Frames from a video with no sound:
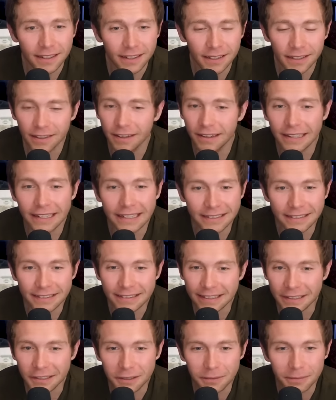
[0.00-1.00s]
You don't need to
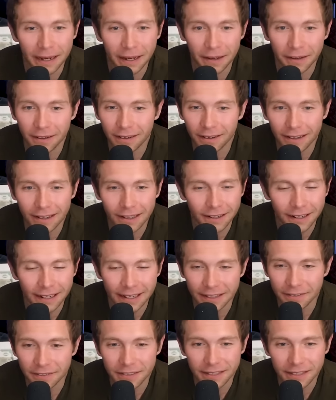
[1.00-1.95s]
teach them how to hire a head